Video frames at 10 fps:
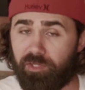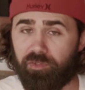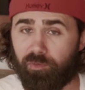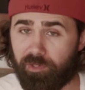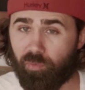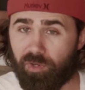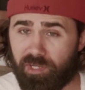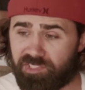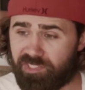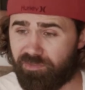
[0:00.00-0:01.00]
I don't know what it
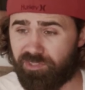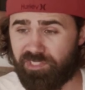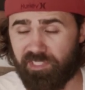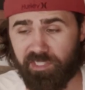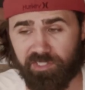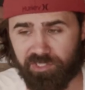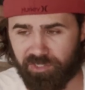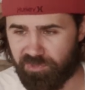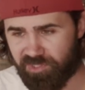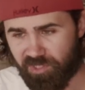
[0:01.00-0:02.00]
was the itch, it
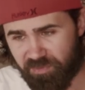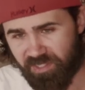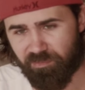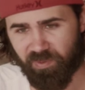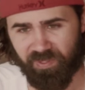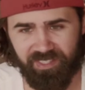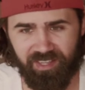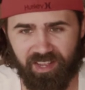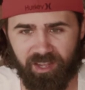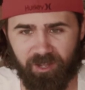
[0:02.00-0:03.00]
was something, but
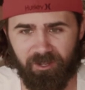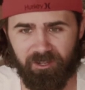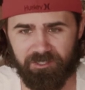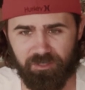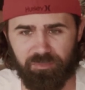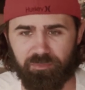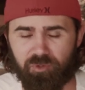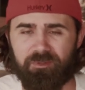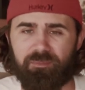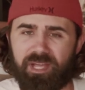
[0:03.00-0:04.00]
something
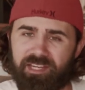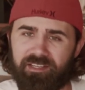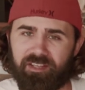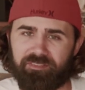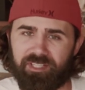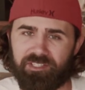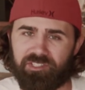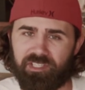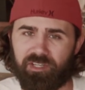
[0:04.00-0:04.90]
pulled me back into Afghanistan.